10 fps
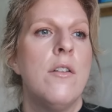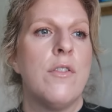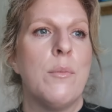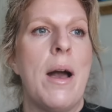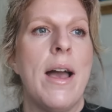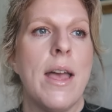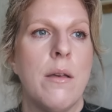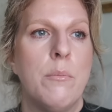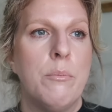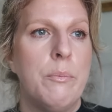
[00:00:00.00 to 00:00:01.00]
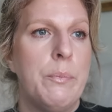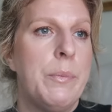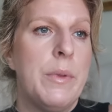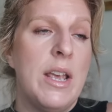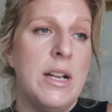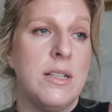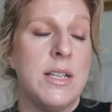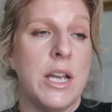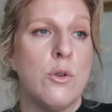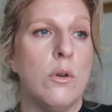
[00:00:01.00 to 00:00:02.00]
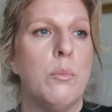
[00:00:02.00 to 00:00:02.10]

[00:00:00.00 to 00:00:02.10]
For my instinctual